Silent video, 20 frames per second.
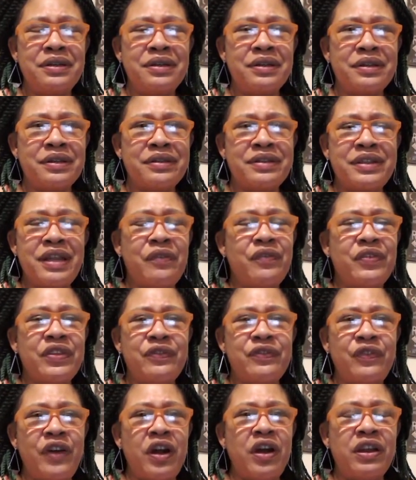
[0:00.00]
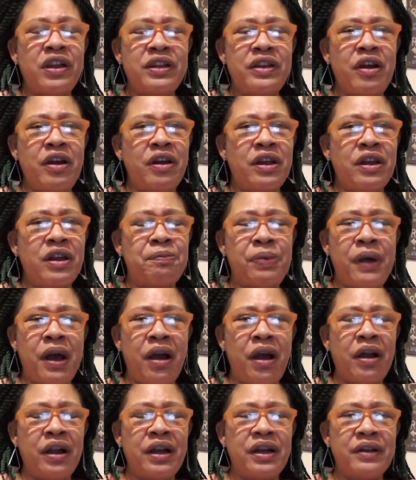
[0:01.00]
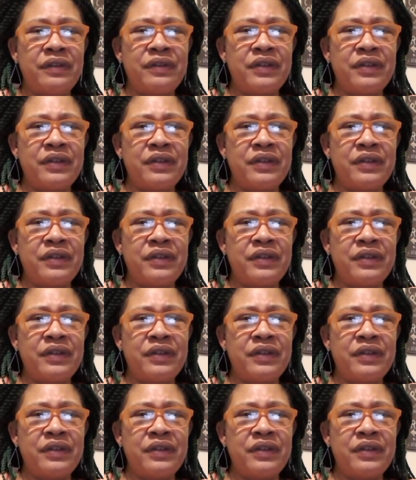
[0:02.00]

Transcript: stuff is falling all apart